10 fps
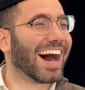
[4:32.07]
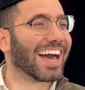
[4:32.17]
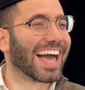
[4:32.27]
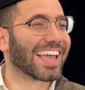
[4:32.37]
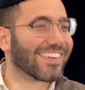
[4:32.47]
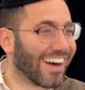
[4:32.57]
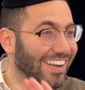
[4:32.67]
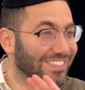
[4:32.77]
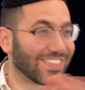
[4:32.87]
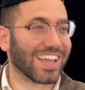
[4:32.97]
like, you,
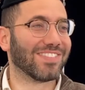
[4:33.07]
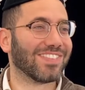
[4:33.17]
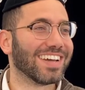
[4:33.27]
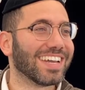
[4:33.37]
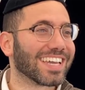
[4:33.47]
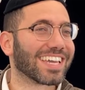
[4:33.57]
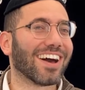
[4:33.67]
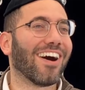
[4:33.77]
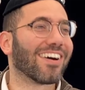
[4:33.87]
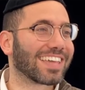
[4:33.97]
want to flip. You
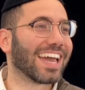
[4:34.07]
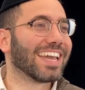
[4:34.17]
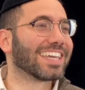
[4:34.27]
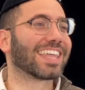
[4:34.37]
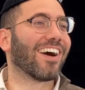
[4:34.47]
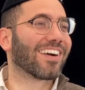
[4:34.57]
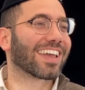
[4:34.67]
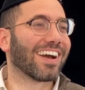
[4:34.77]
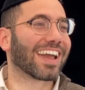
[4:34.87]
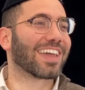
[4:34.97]
know, okay. You tell,
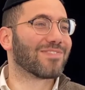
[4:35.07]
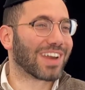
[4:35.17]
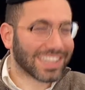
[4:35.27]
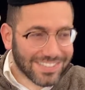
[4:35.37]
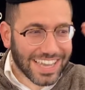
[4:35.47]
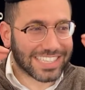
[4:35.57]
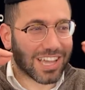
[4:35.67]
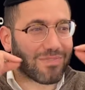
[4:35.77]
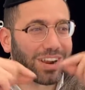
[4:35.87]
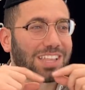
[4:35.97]
okay, okay, you put on the mask, you
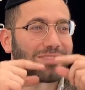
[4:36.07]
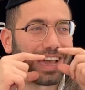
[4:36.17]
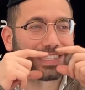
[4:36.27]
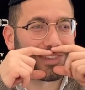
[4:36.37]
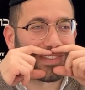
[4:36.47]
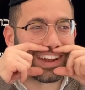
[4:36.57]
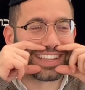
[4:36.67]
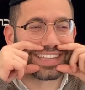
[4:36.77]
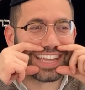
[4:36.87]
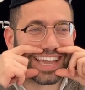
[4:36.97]
stop putting on the mask, you put on
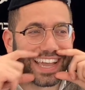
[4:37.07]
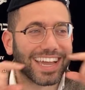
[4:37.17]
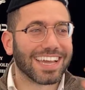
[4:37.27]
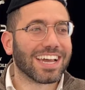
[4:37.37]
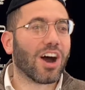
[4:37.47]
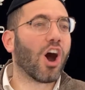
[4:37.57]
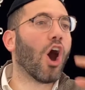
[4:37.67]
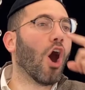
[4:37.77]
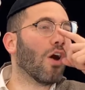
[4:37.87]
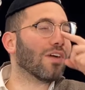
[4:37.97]
the thing.
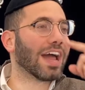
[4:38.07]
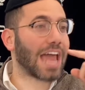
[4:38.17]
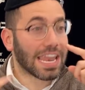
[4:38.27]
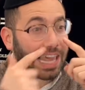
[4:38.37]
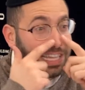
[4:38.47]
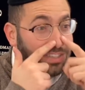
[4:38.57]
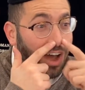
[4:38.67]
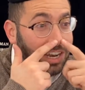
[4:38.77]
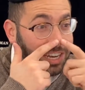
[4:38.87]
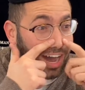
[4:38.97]
Oh, and, and like it's
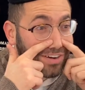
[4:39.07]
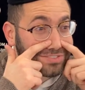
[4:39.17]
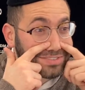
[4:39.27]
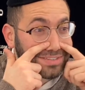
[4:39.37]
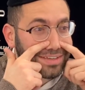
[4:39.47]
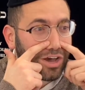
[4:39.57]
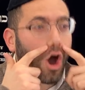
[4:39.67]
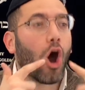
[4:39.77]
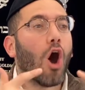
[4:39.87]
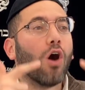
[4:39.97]
already nose.
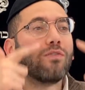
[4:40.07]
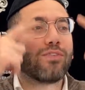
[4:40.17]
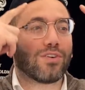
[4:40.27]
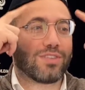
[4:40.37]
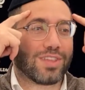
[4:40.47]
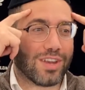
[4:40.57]
Over the